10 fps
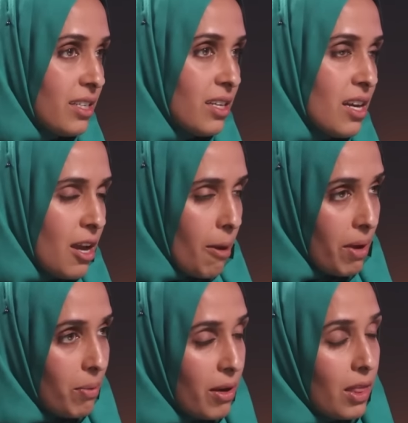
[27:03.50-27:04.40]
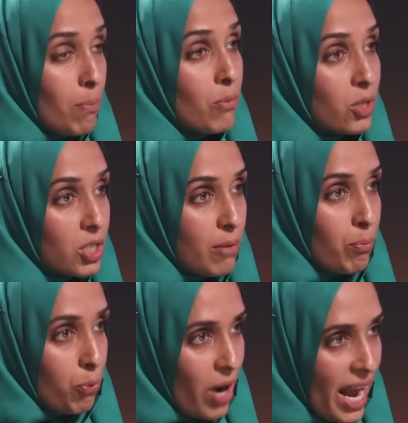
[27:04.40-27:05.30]
that maybe the
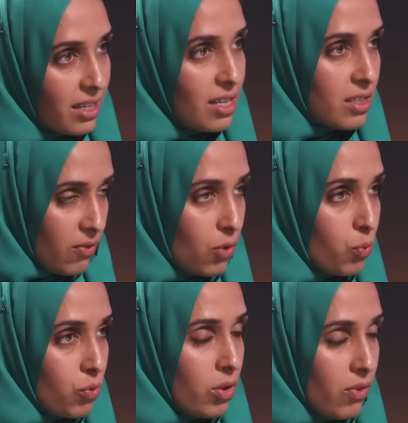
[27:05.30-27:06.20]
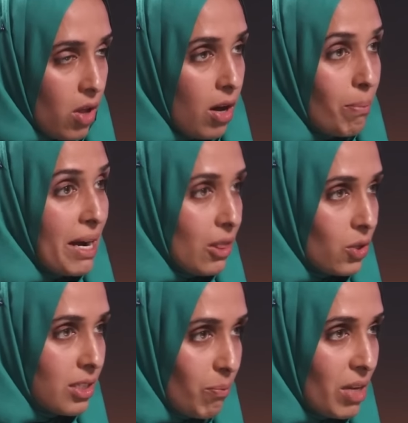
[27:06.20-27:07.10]
Muslim practice of the rule of law might
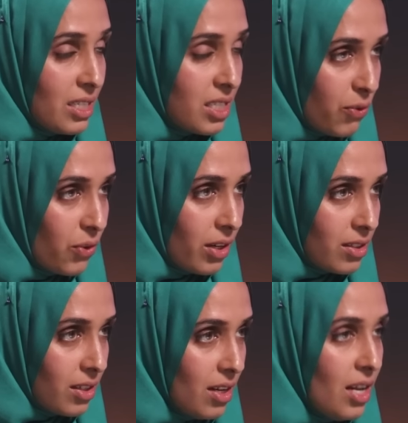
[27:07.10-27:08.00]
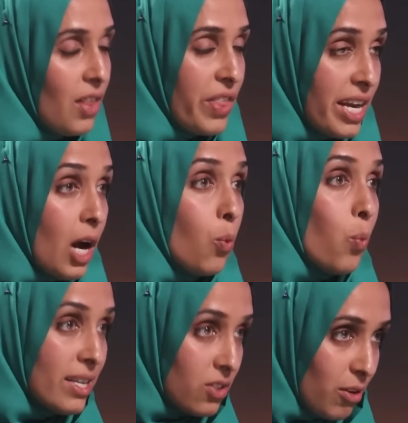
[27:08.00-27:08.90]
look something different than a
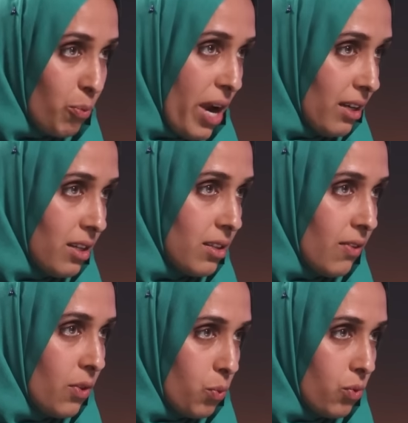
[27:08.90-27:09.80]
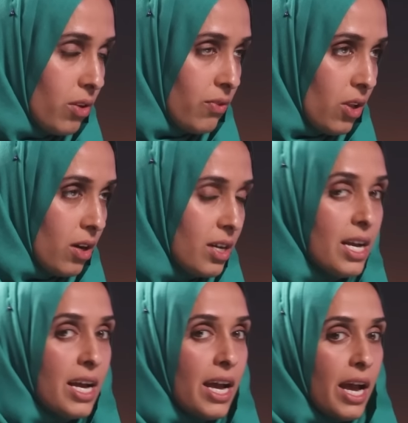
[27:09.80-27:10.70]
Western practice of the rule of law.
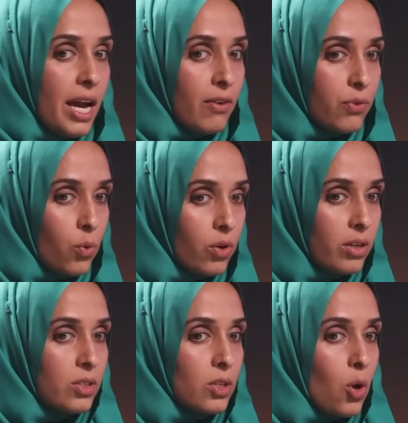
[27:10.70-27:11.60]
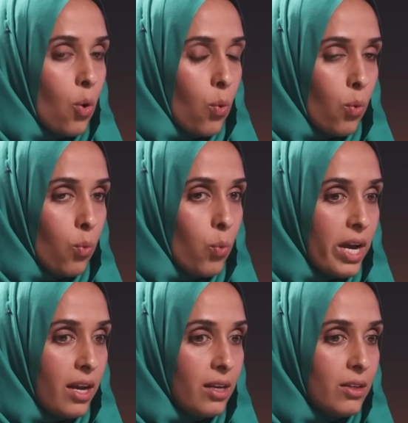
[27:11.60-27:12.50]
And of course,
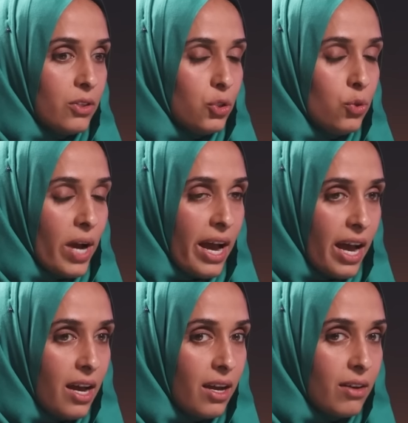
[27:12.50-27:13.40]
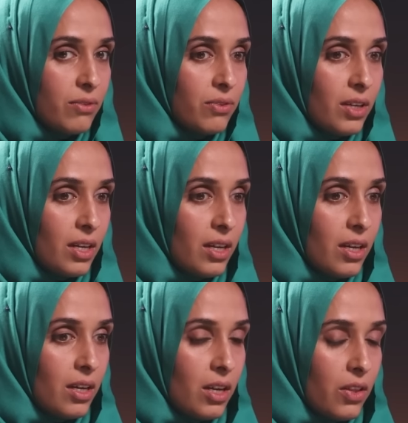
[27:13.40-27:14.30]
when you have
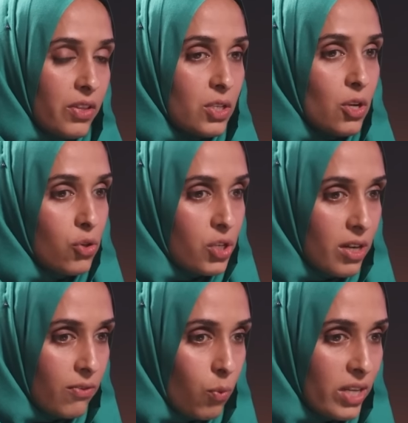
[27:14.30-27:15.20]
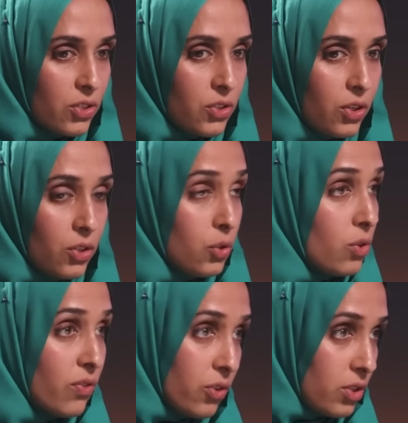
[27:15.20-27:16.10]
this notion of Western
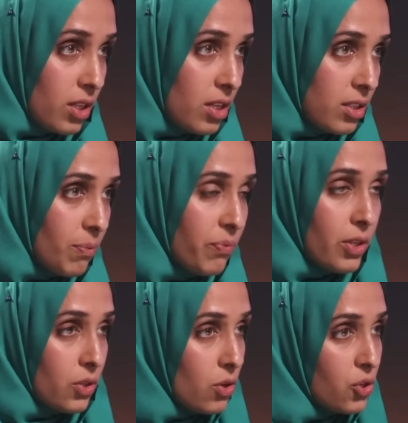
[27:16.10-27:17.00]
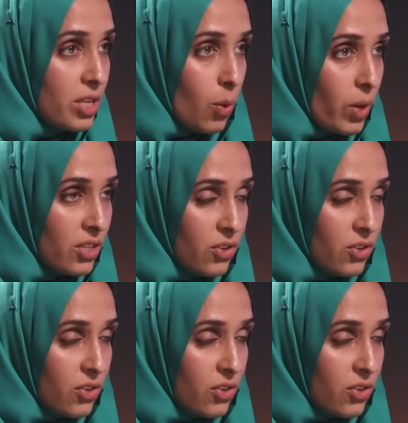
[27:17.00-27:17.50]
universalism, this notion that